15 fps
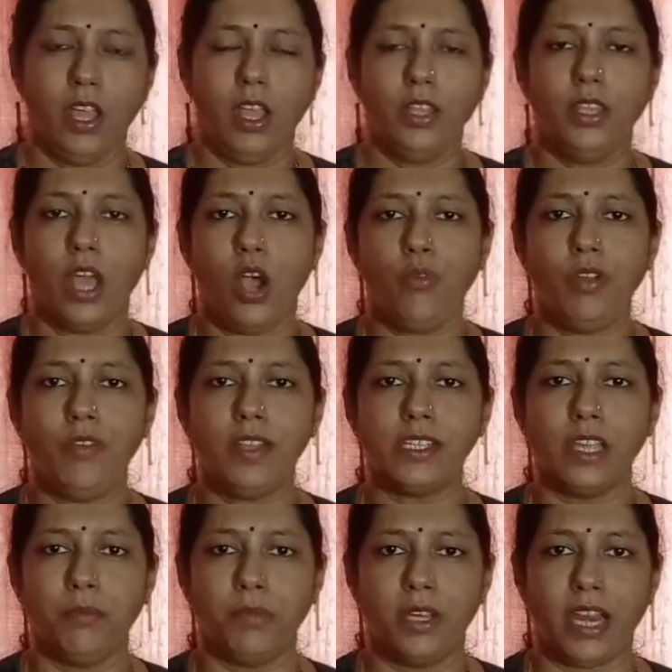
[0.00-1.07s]
Now we will
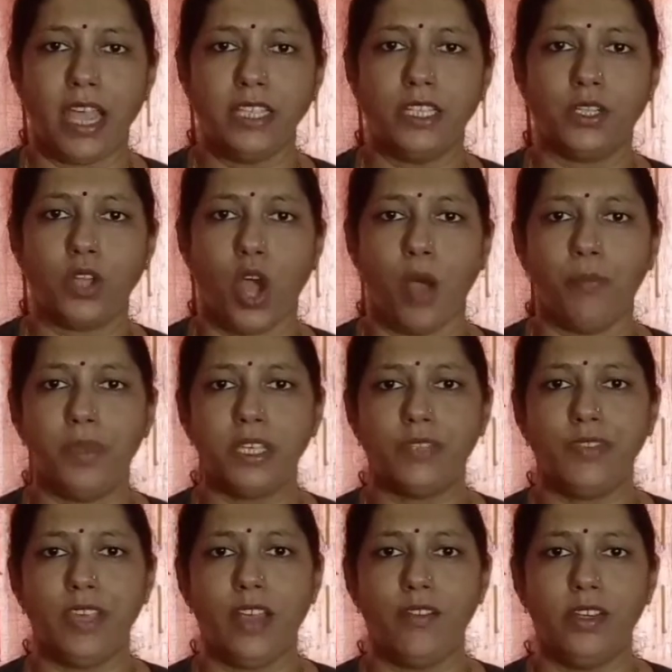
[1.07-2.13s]
summarize the topics we
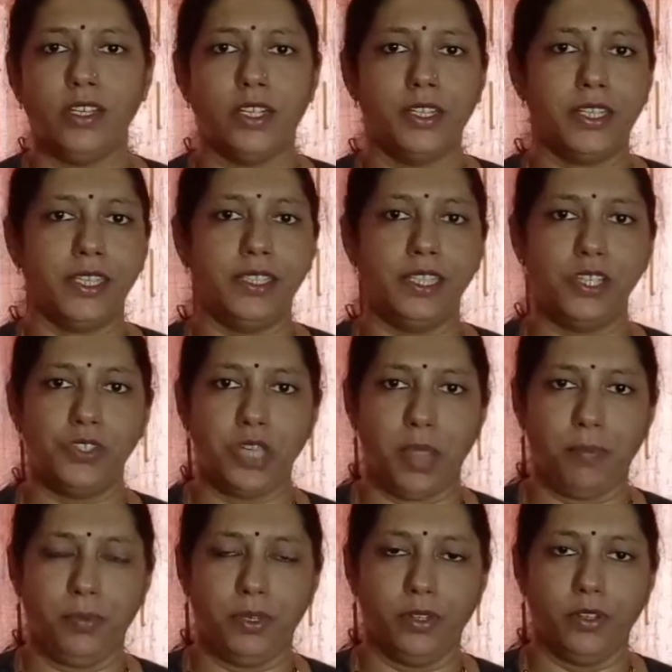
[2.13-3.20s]
have learnt in this
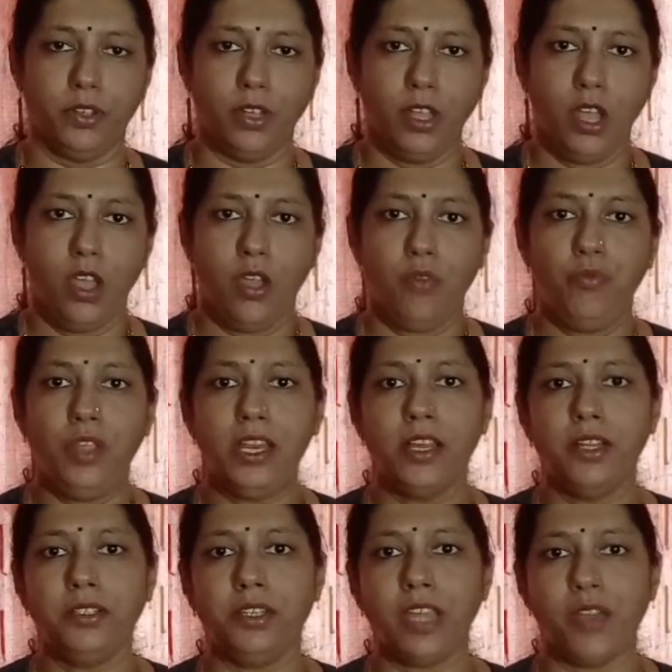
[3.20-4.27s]
chapter. We
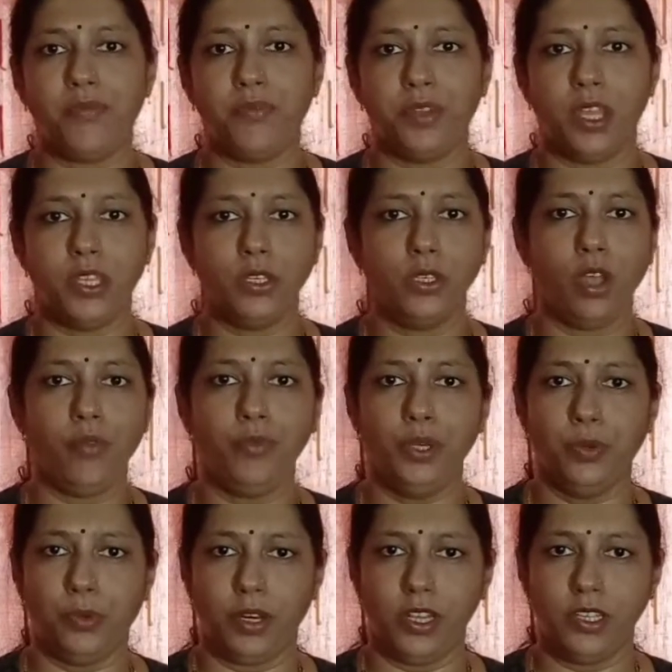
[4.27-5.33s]
learned the definition of
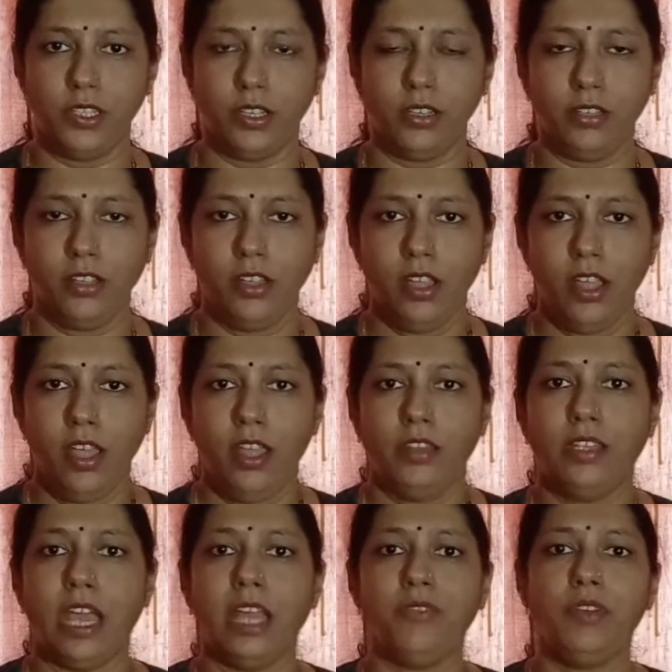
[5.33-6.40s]
nutrition.
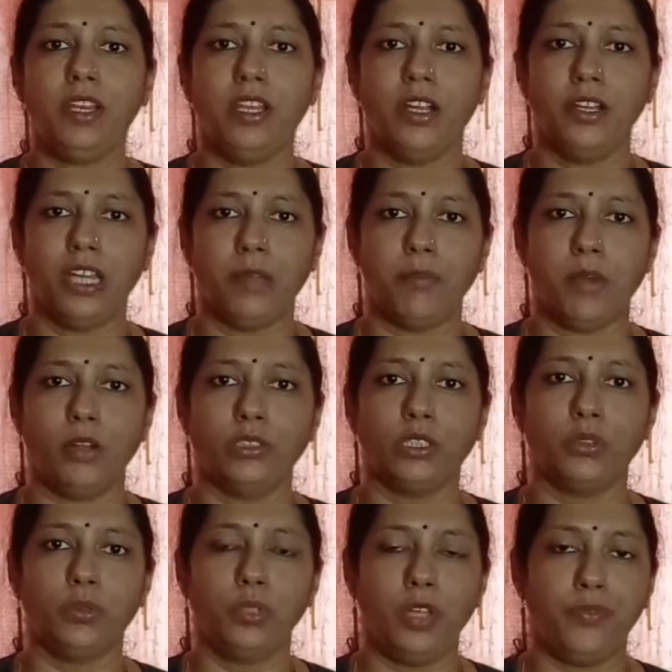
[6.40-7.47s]
Then we learnt about the
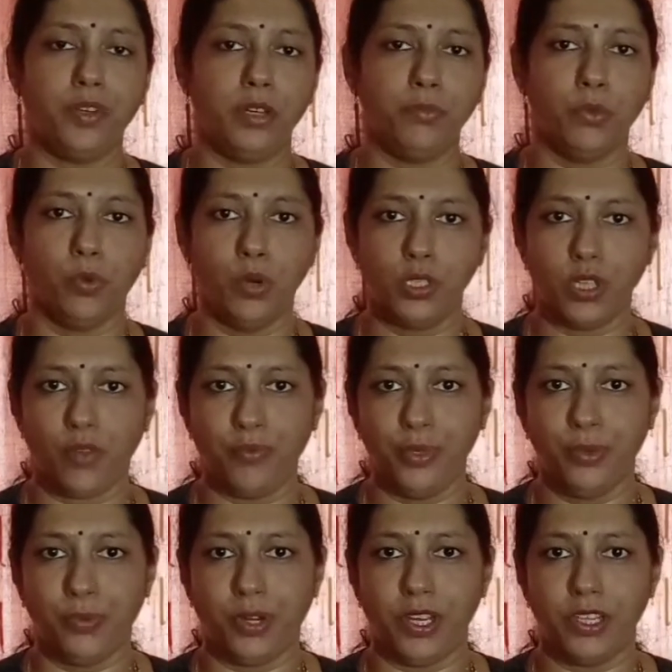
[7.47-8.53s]
two different modes of
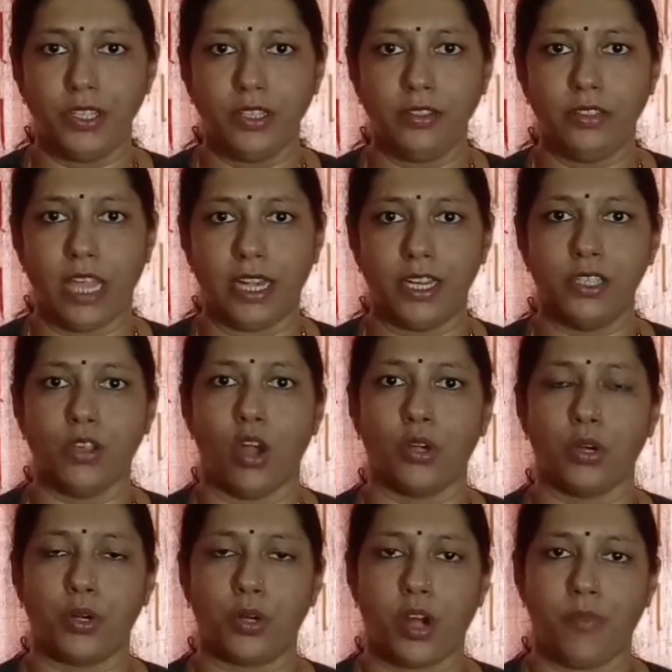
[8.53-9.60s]
nutrition, that is
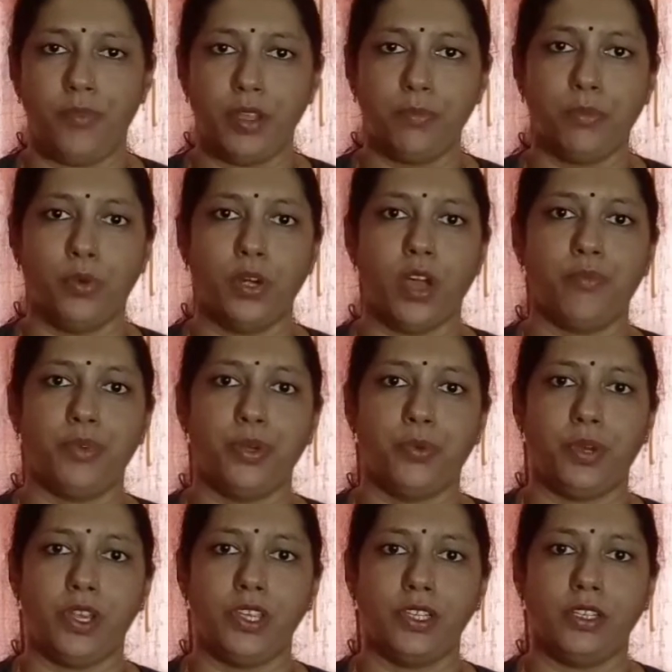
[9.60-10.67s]
autotrophic mode of
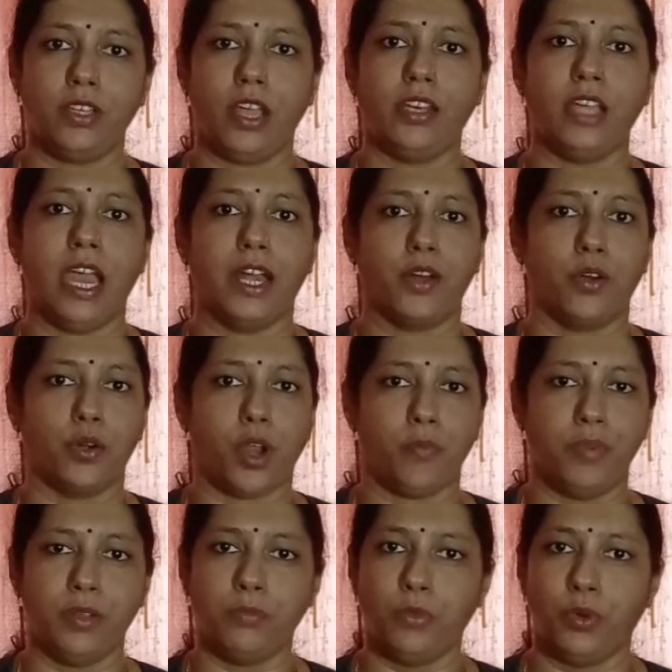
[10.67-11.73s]
nutrition and
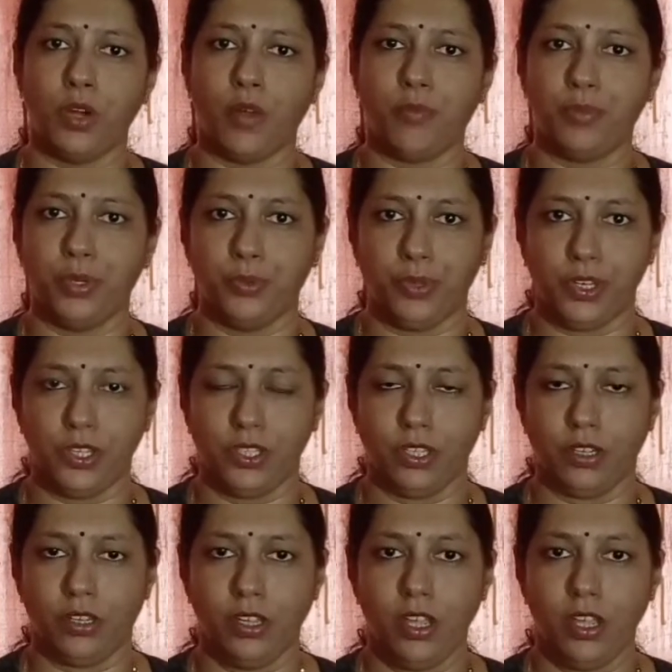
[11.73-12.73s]
heterotrophic mode of nutrition.